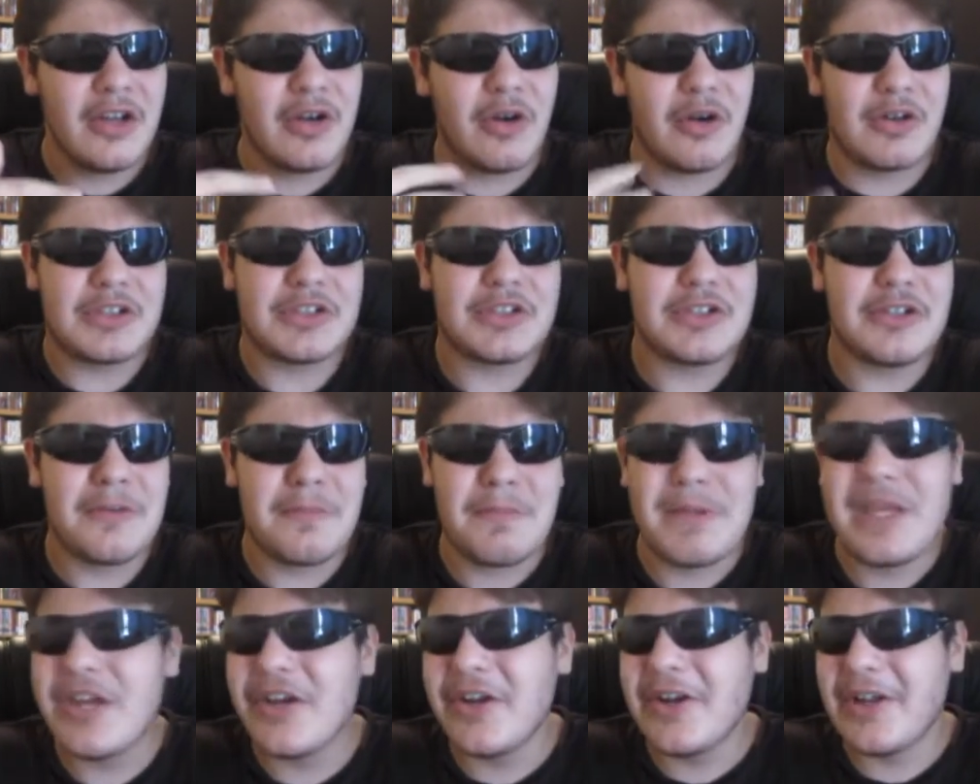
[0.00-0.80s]
you know, a certain
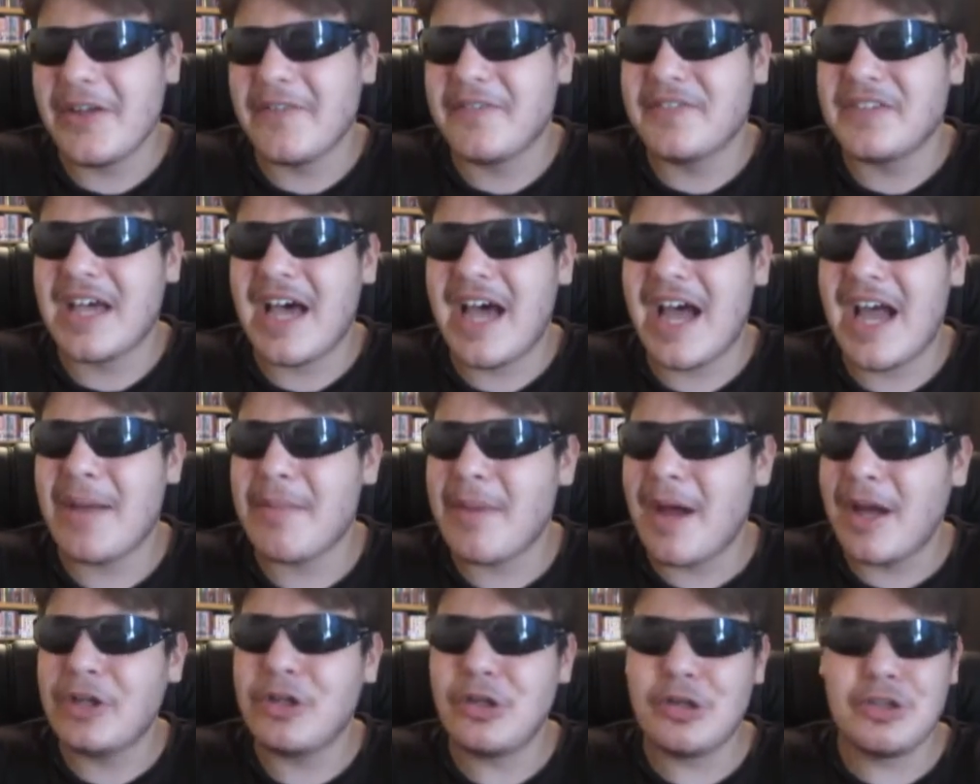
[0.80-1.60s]
period of
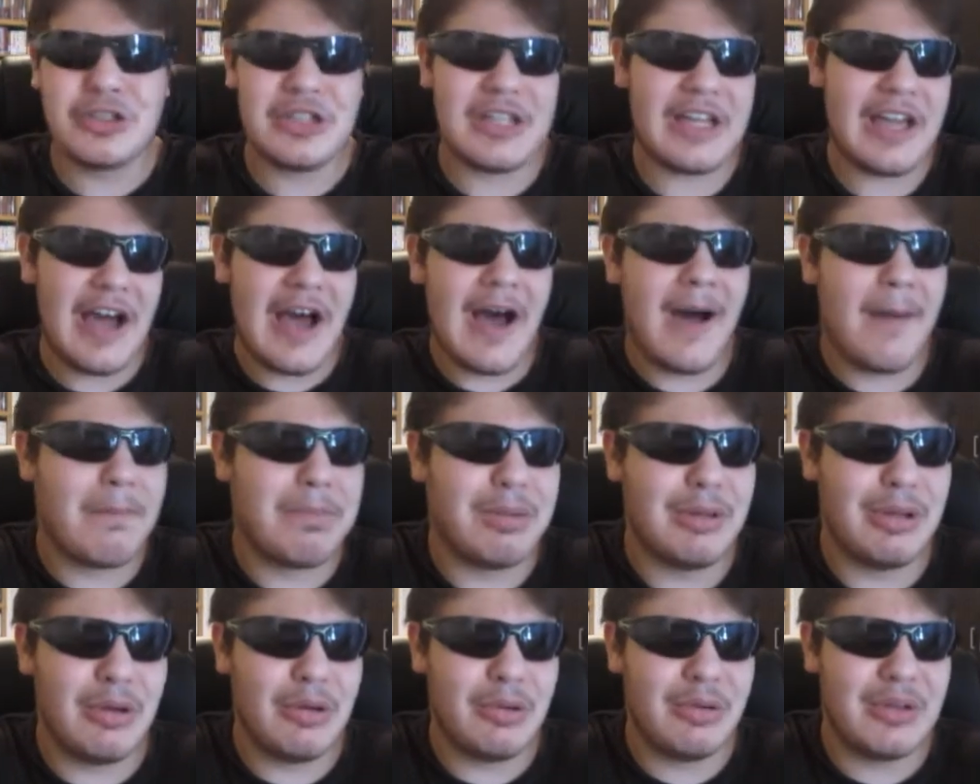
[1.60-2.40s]
time, I usually
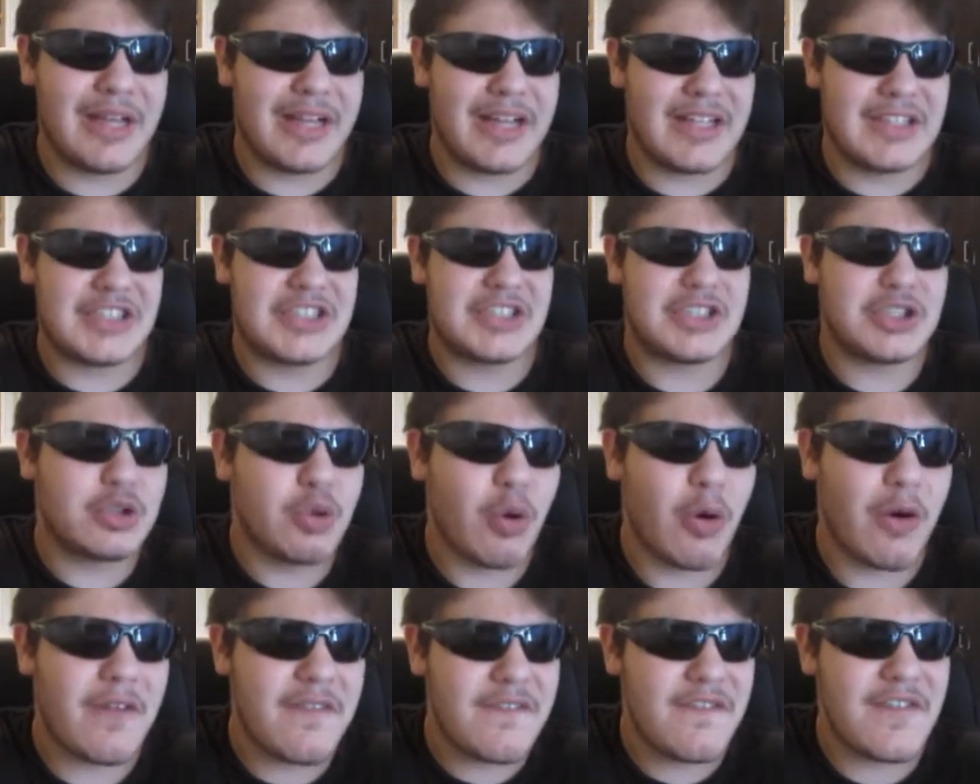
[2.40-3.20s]
upload like a
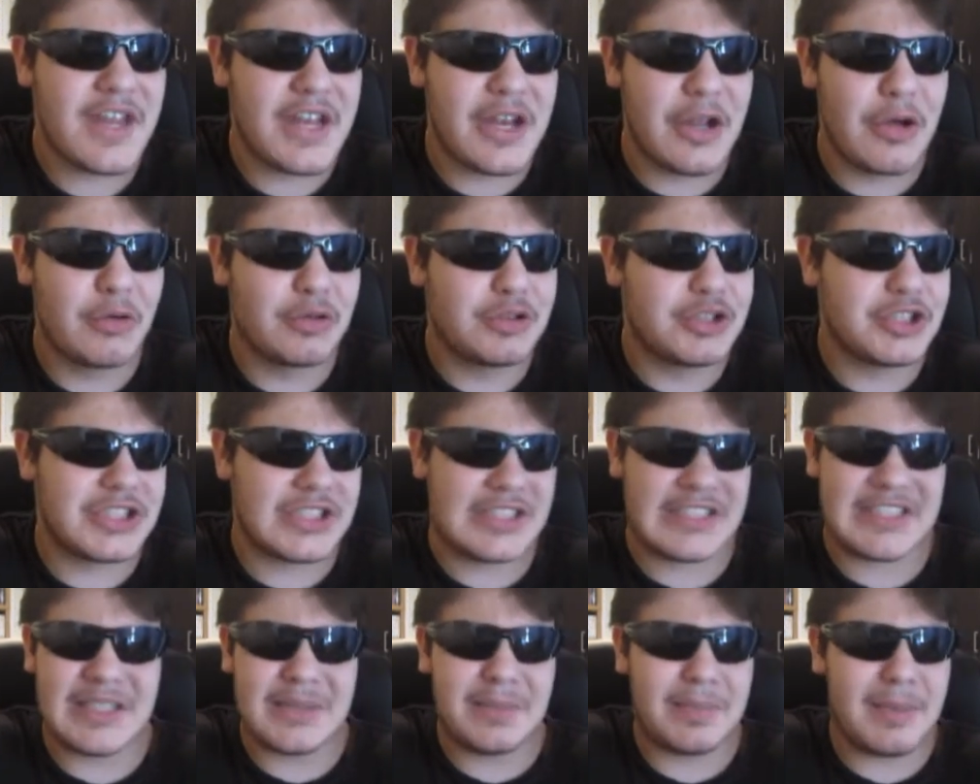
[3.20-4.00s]
short video just
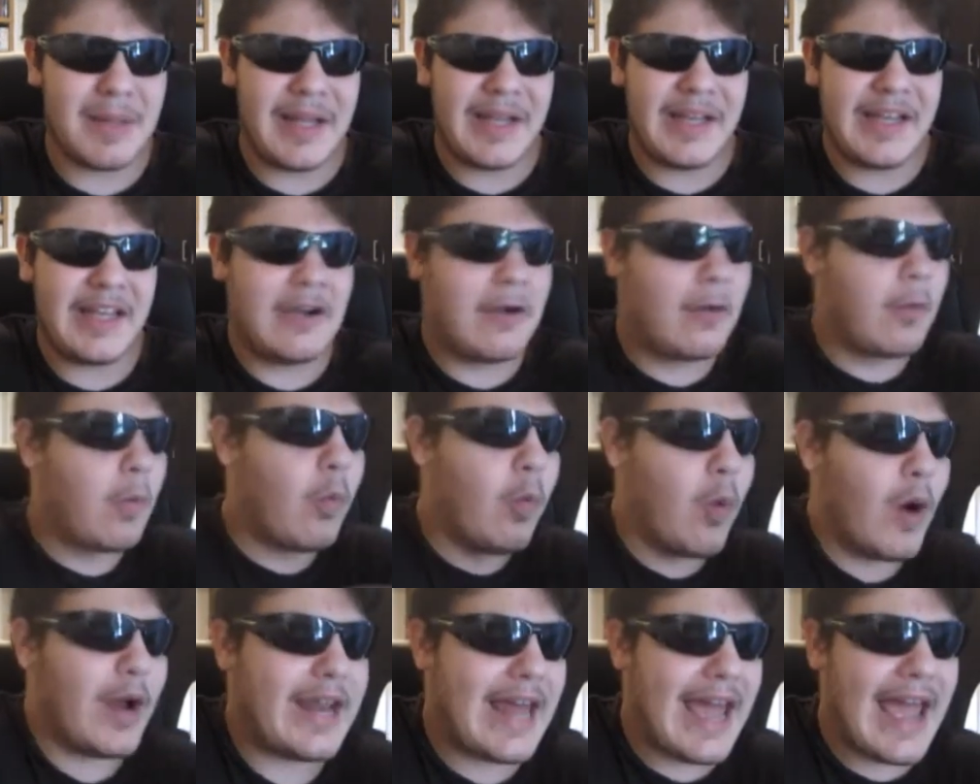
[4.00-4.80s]
explaining
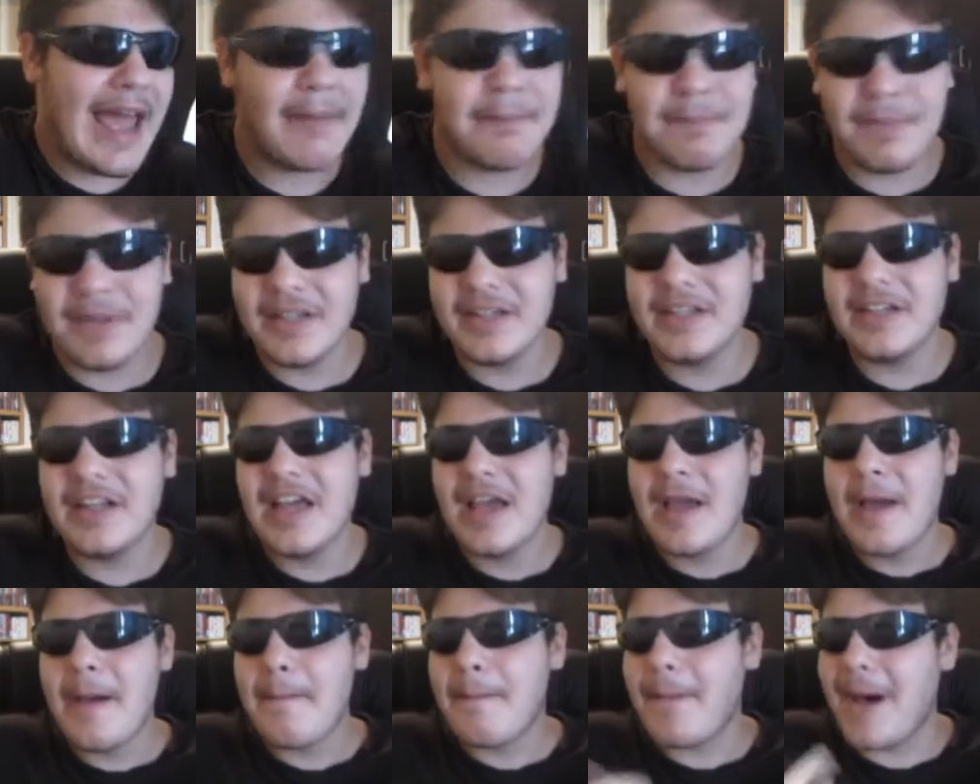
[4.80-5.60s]
what happened.
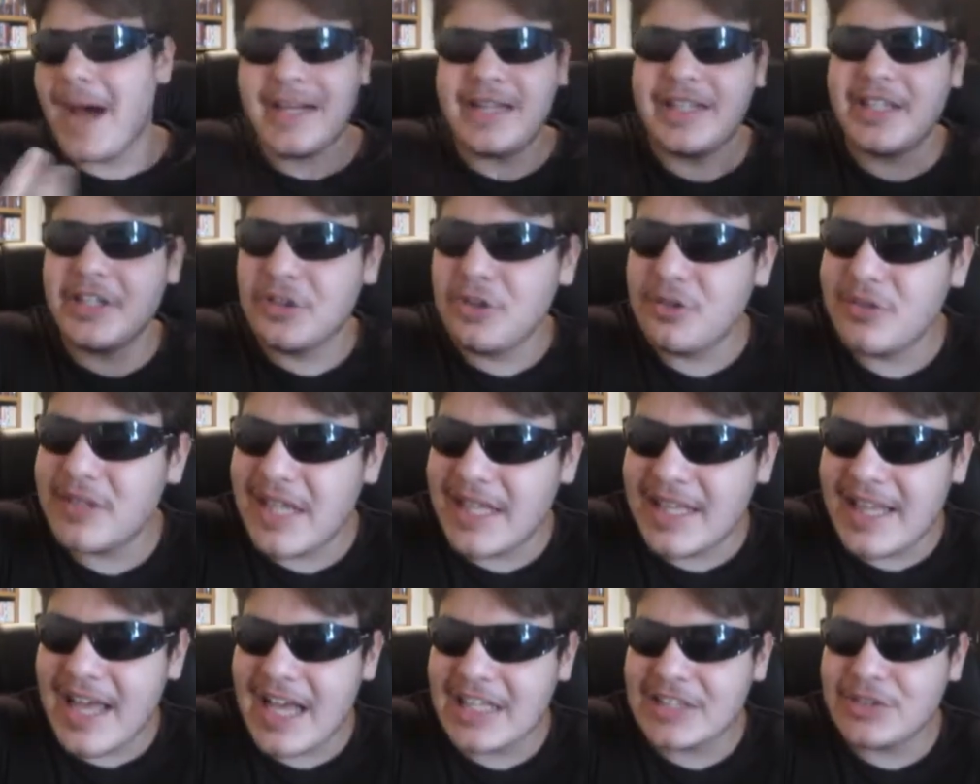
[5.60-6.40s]
But I didn't do
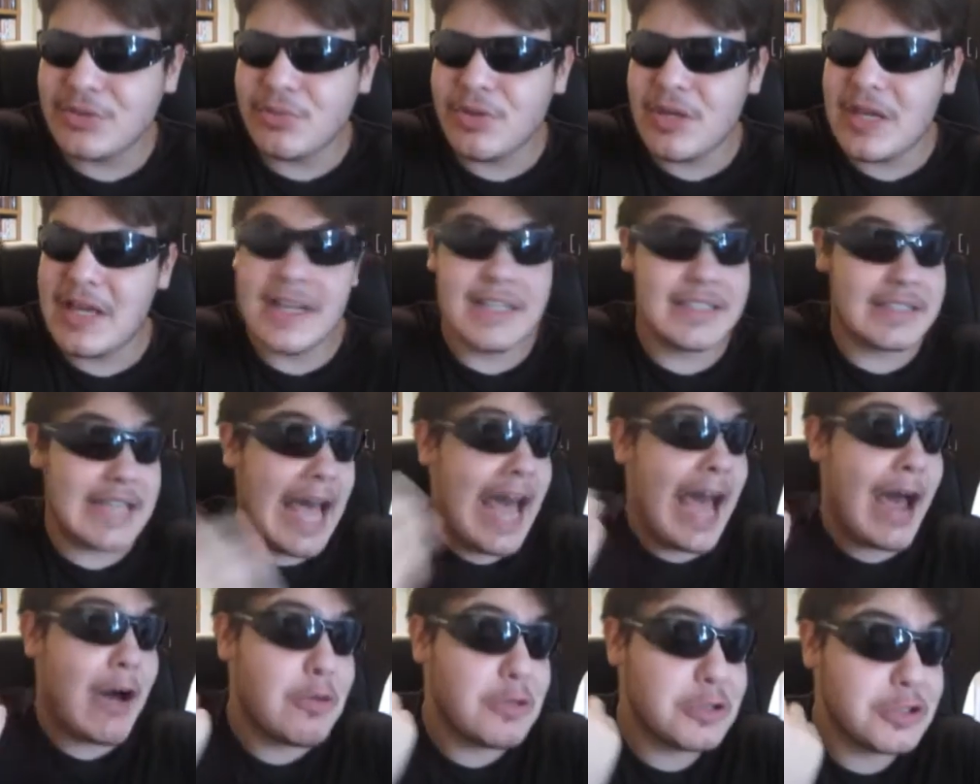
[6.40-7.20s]
that last week because
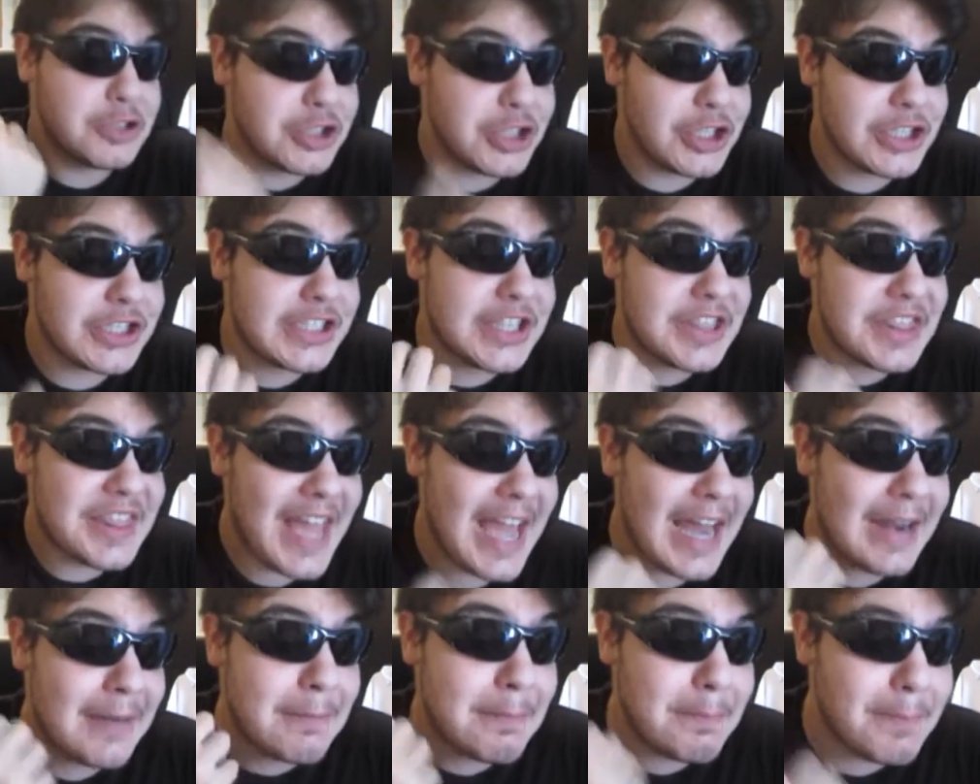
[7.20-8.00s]
I was just
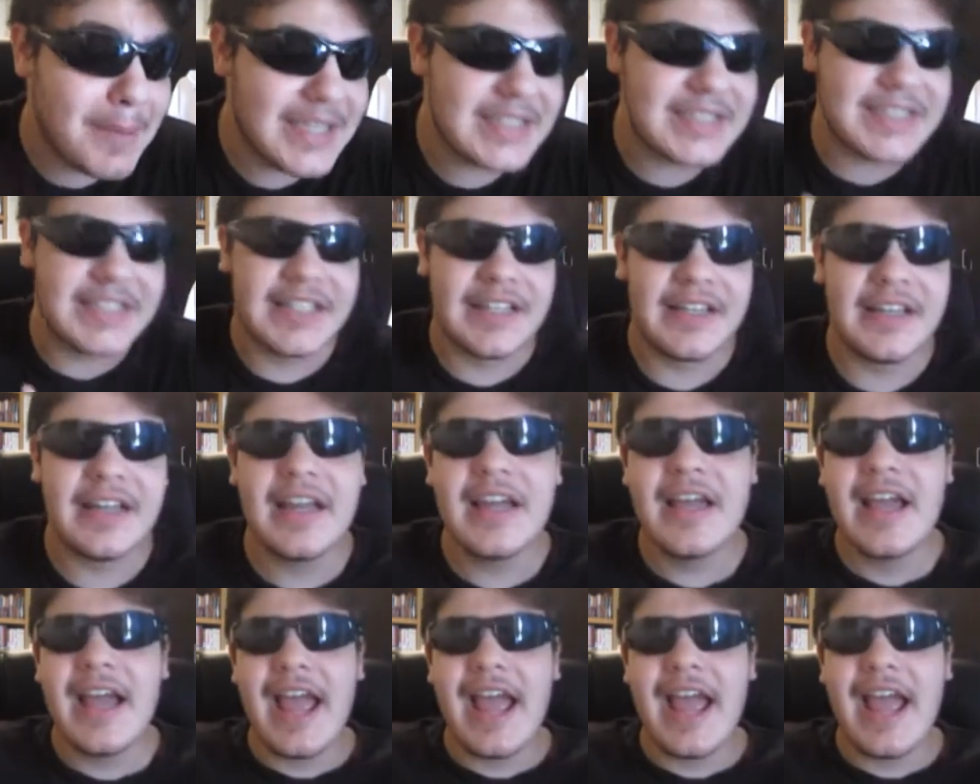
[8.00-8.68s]
that busy.